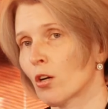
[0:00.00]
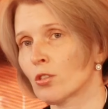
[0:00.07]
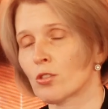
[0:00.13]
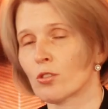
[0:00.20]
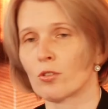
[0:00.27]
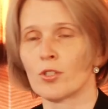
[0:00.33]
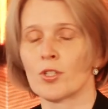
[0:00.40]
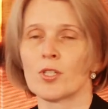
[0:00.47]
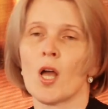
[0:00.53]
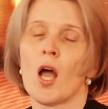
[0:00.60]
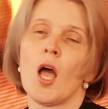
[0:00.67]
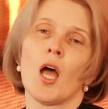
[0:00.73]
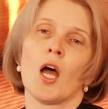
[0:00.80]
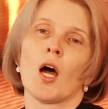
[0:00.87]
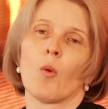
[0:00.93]
doctors,
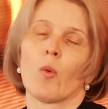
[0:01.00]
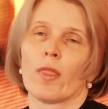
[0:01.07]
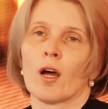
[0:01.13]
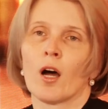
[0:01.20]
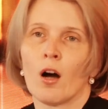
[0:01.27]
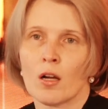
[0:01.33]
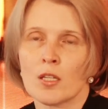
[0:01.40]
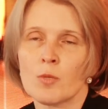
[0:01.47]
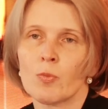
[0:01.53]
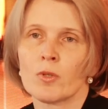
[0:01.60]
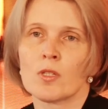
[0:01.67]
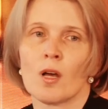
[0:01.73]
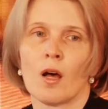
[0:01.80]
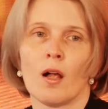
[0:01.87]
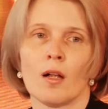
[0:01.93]
with the
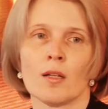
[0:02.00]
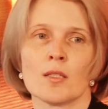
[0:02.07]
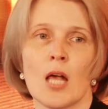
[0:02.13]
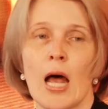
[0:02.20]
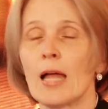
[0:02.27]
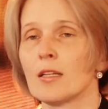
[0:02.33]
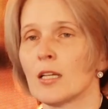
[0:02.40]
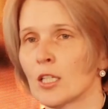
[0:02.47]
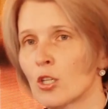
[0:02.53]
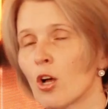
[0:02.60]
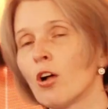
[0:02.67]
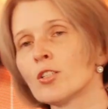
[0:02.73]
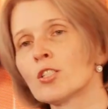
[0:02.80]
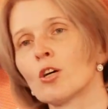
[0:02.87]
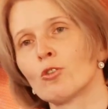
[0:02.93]
hospitals, and it
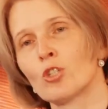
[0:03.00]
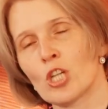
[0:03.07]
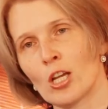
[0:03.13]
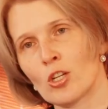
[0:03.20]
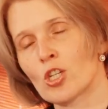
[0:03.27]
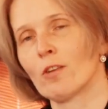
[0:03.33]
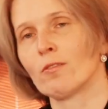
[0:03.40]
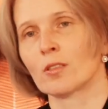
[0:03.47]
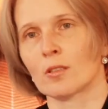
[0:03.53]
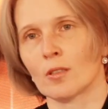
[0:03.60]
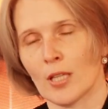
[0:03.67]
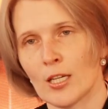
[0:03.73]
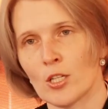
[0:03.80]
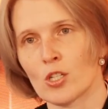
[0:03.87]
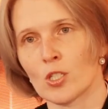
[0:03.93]
also changes our
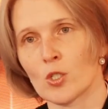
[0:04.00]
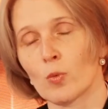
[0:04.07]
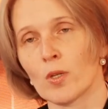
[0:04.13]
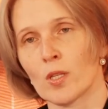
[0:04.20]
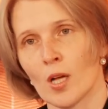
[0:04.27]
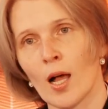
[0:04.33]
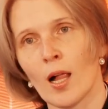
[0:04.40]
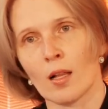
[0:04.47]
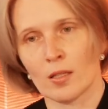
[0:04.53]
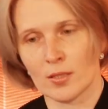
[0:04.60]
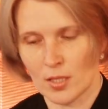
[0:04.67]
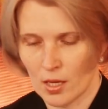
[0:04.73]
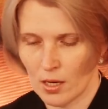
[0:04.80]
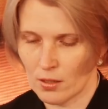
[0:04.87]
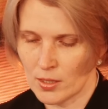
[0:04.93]
relations with the
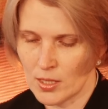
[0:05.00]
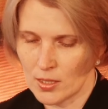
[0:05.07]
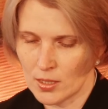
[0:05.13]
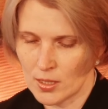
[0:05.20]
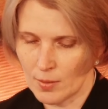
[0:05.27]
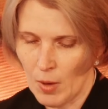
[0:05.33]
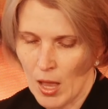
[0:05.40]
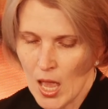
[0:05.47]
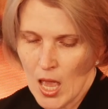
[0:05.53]
healthcare system.